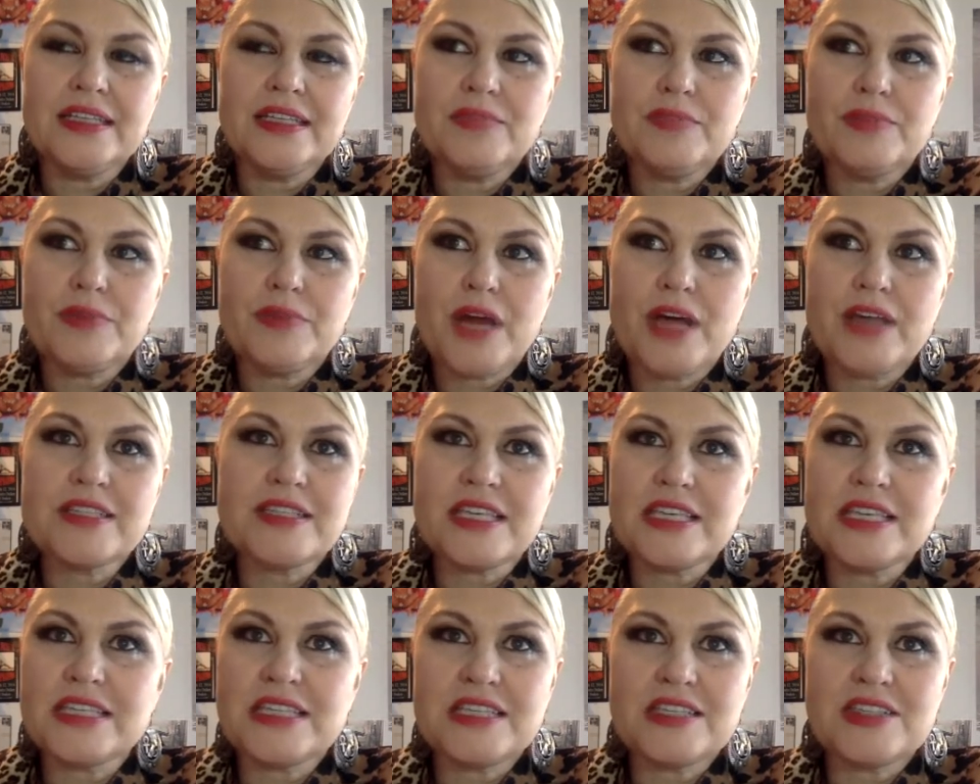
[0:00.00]

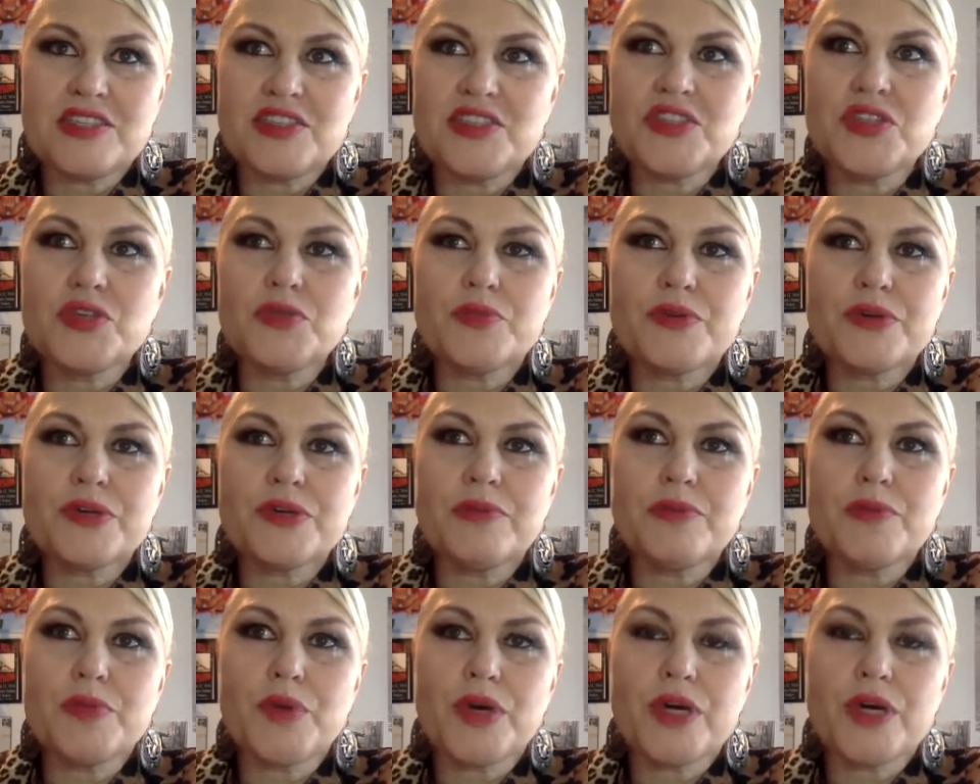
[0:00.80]
process is super
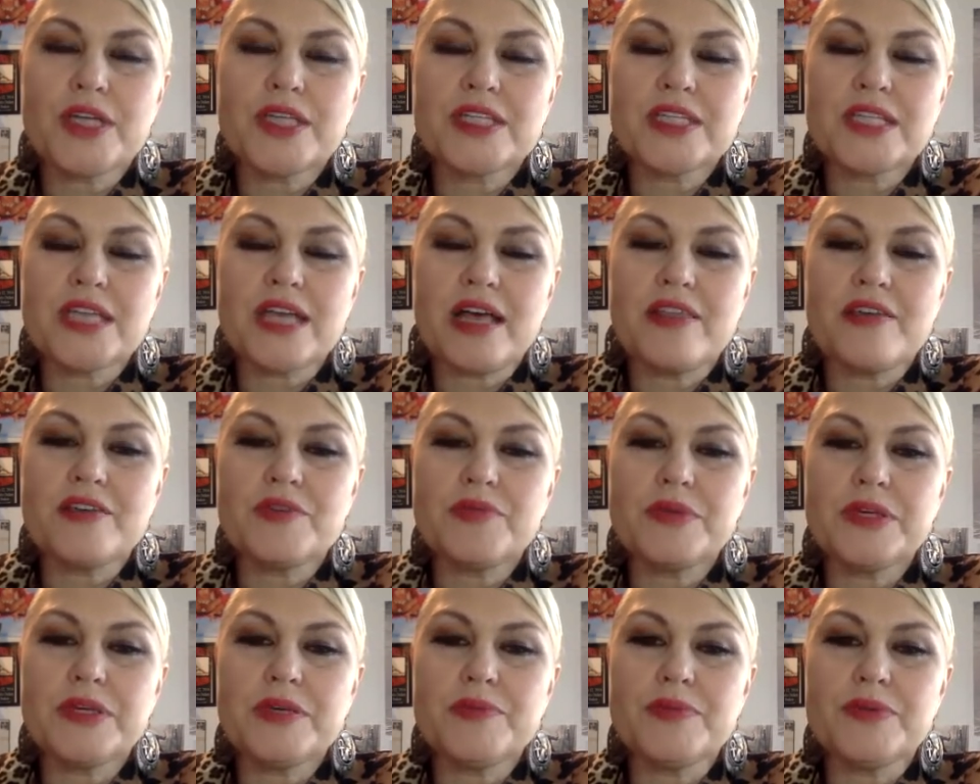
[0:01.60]
important to other
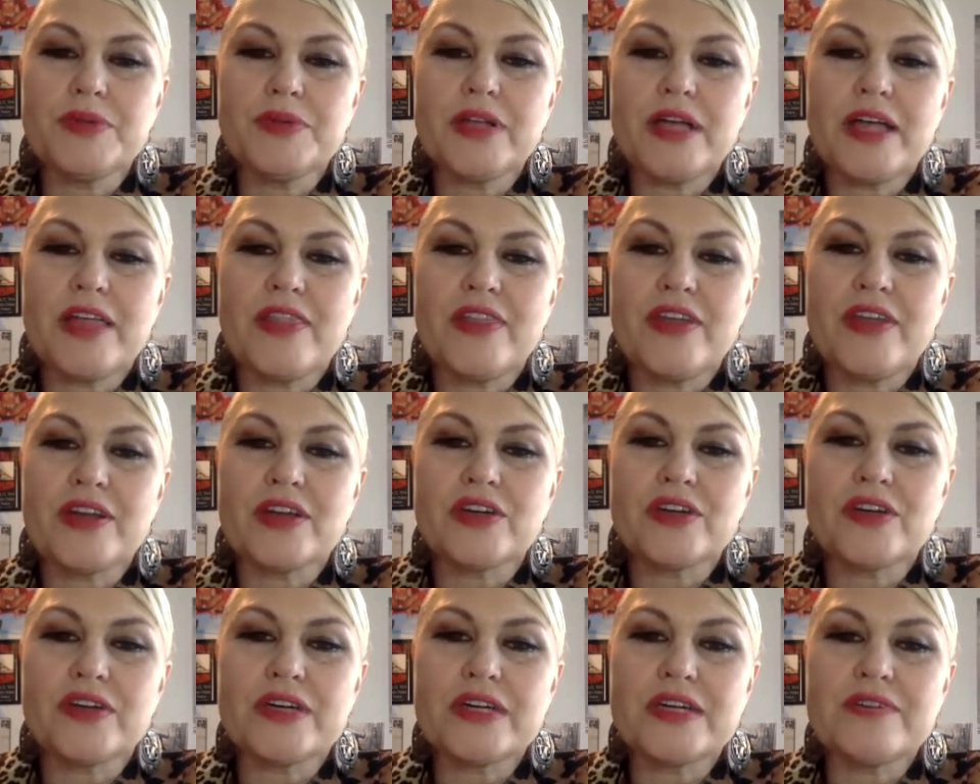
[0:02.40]
people and their
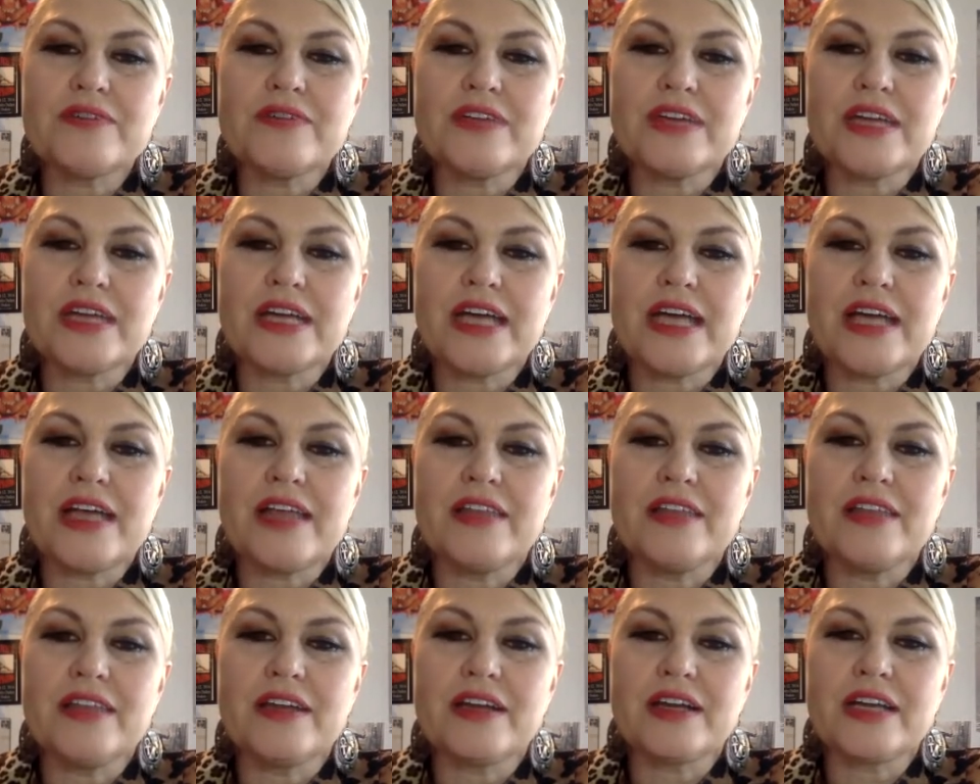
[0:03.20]
grieving
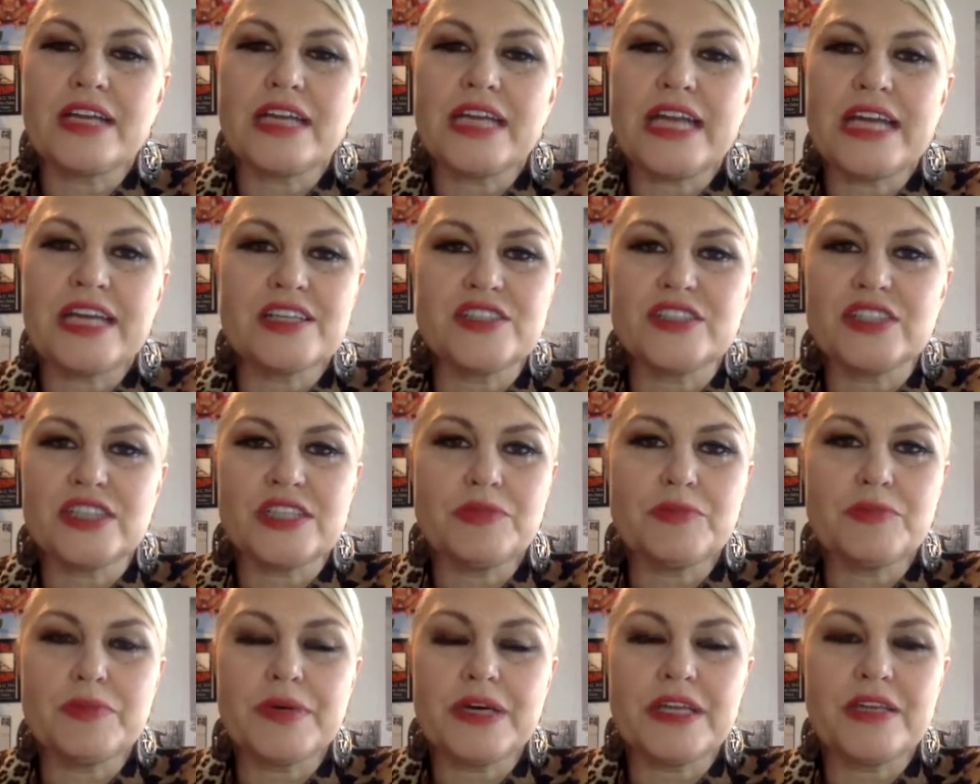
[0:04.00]
and their
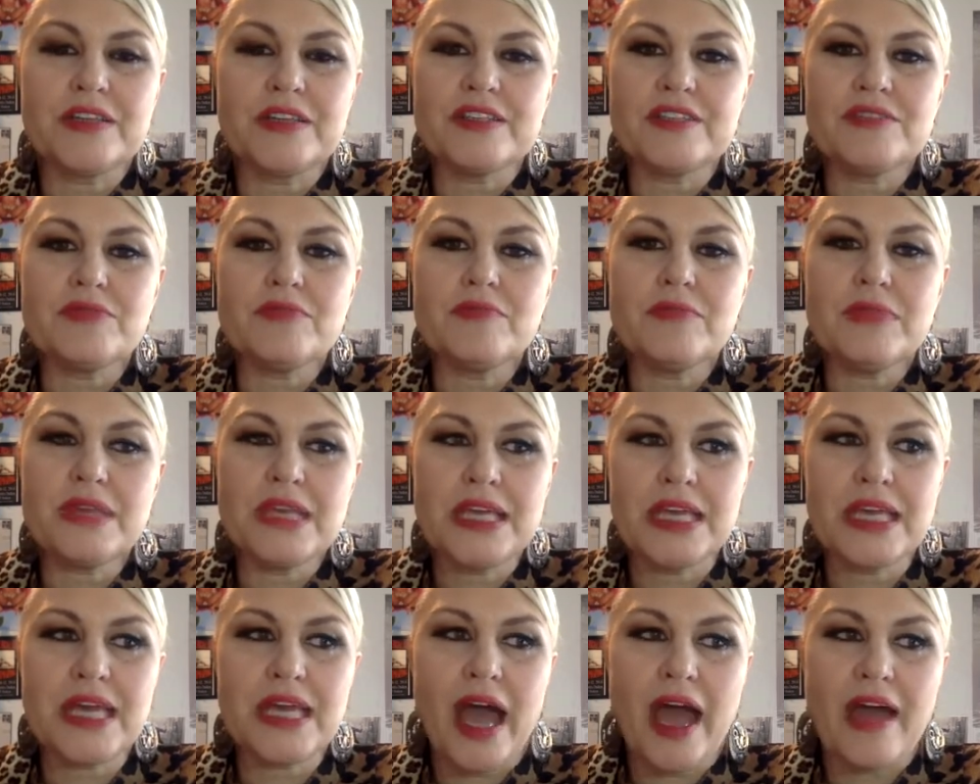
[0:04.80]
connection. But to
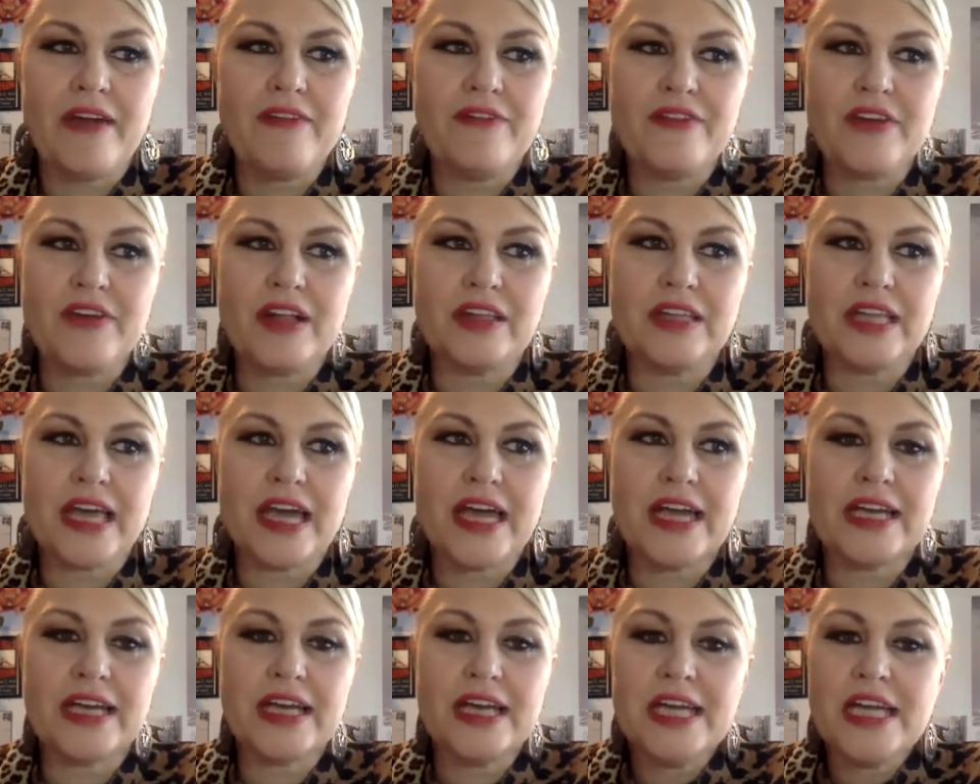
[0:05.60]
me, I felt
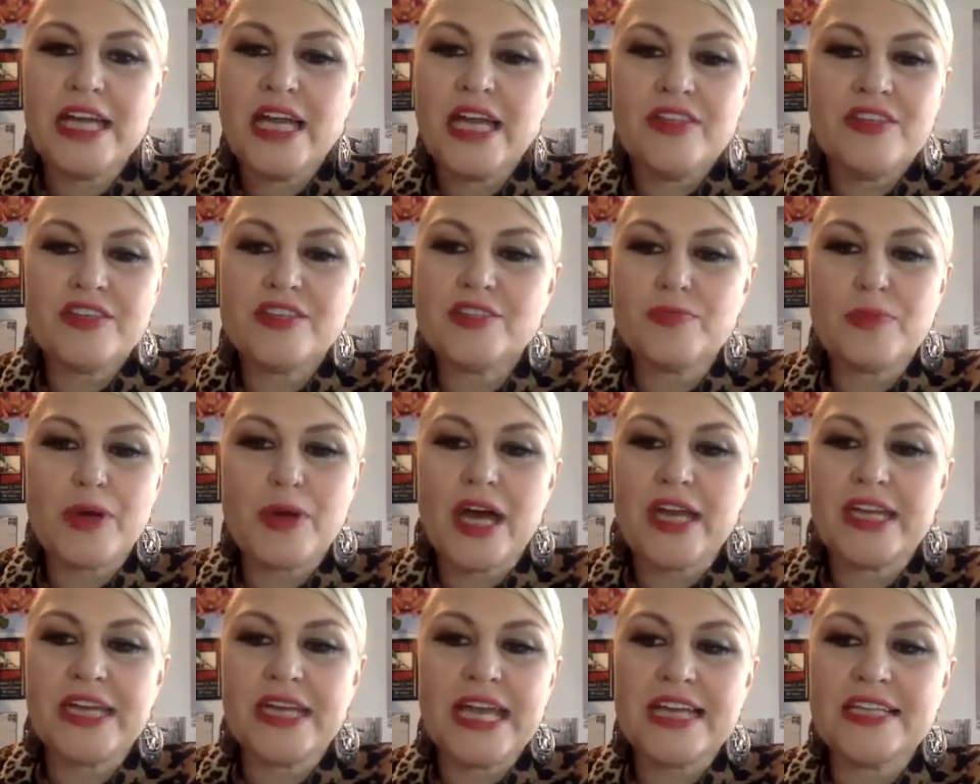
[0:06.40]
like this
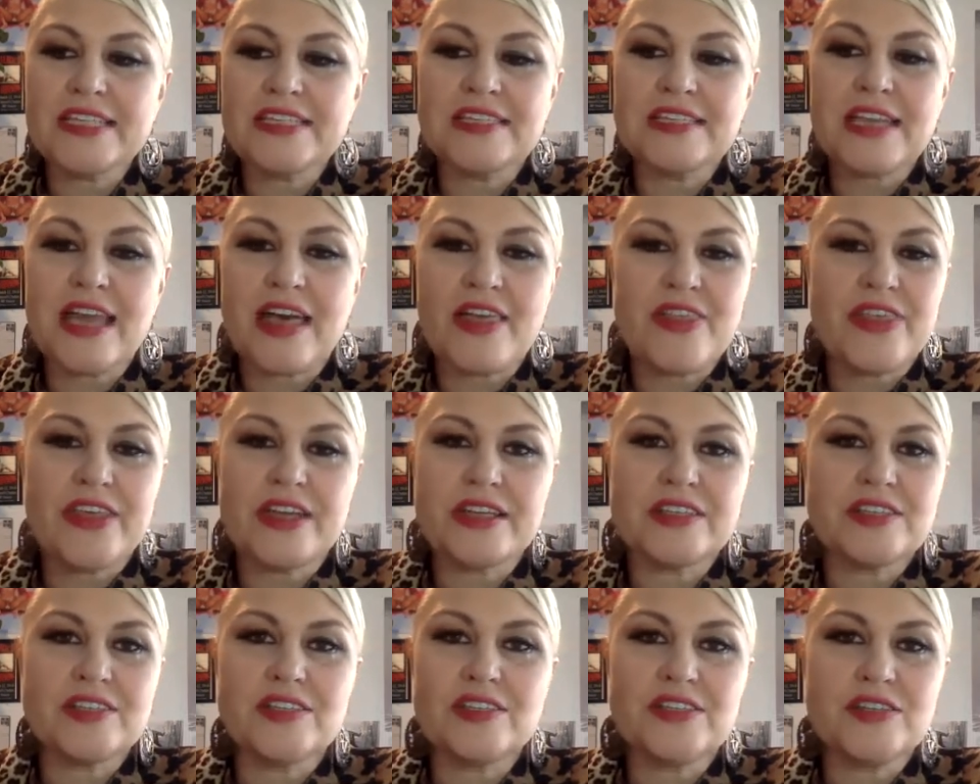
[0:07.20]
body has
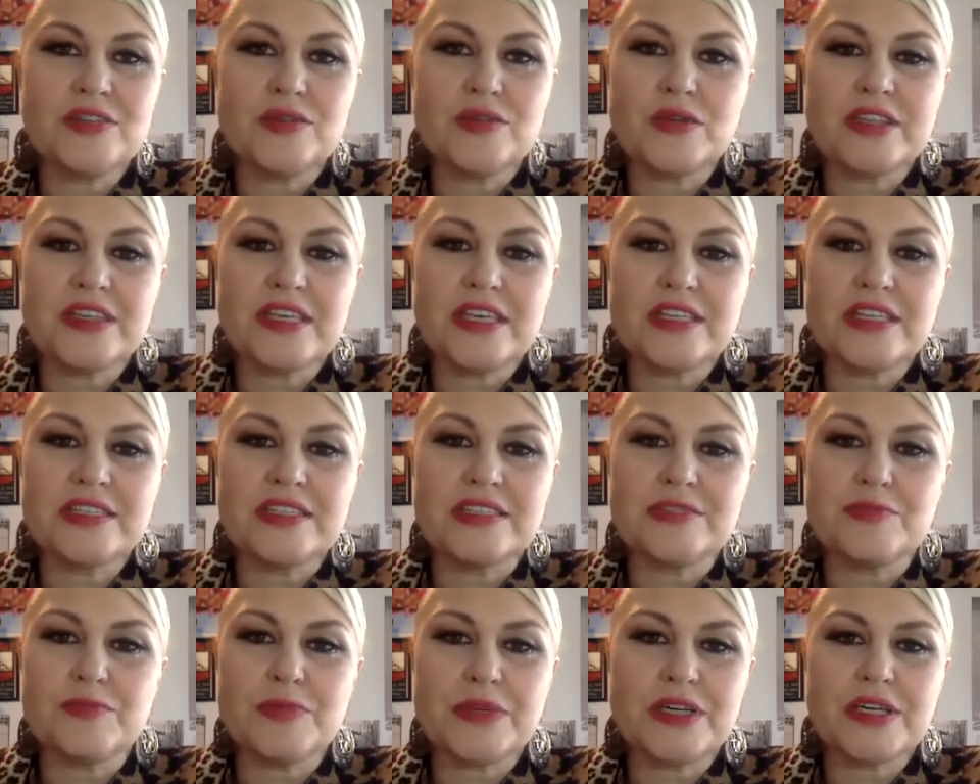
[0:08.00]
nothing to do with his
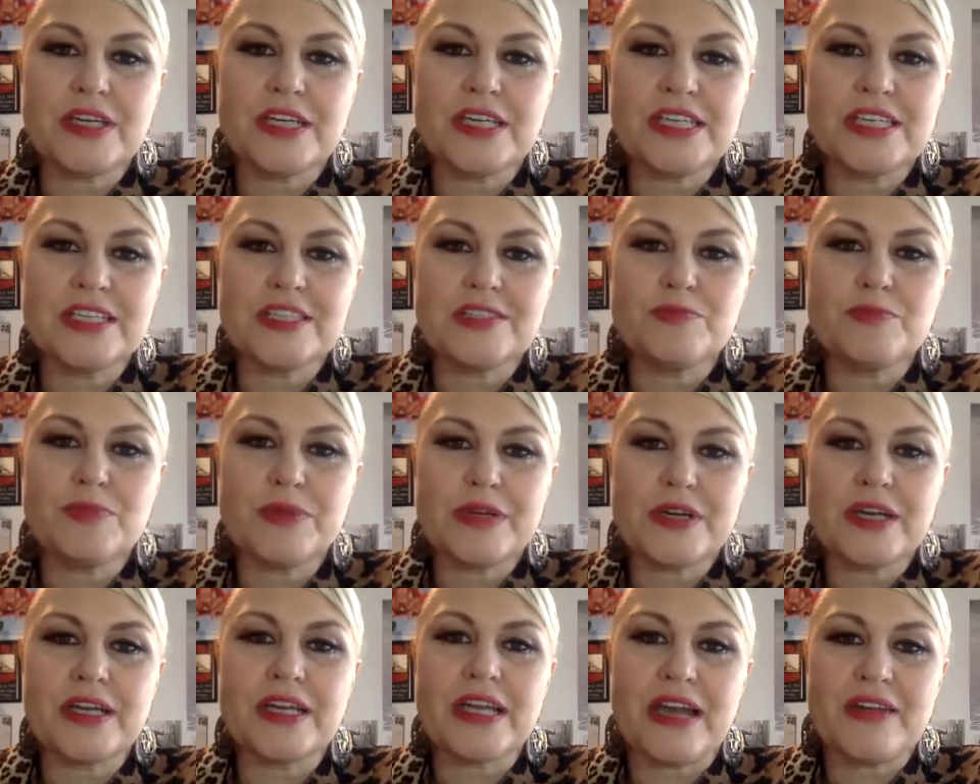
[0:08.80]
spirit. His
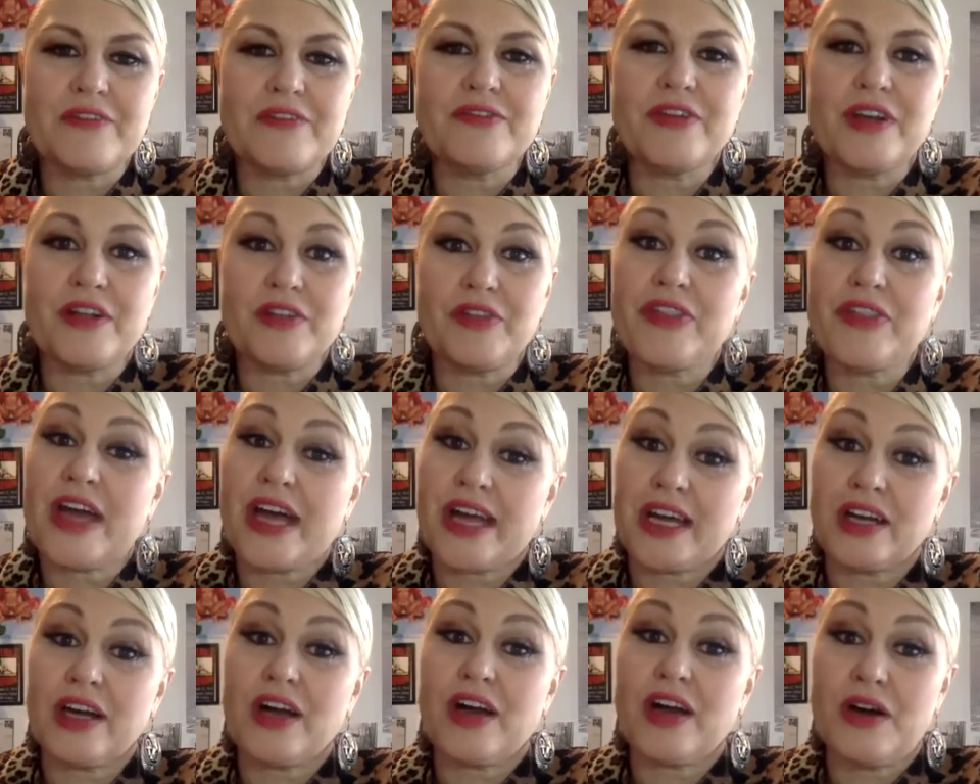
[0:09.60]
spirit, I felt
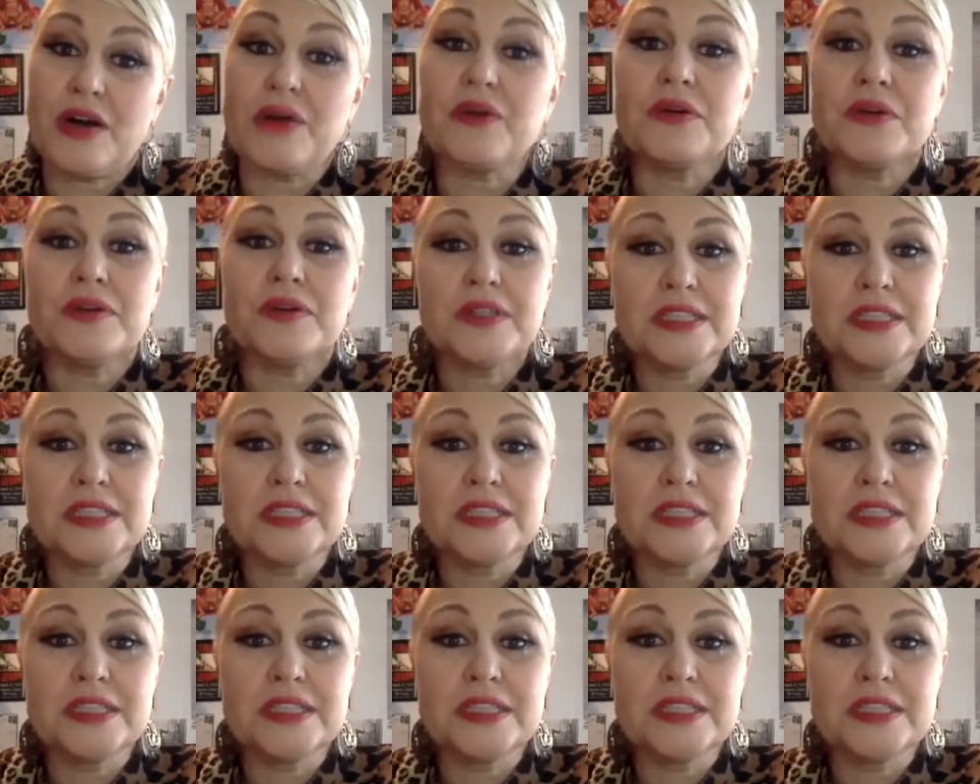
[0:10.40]
that go.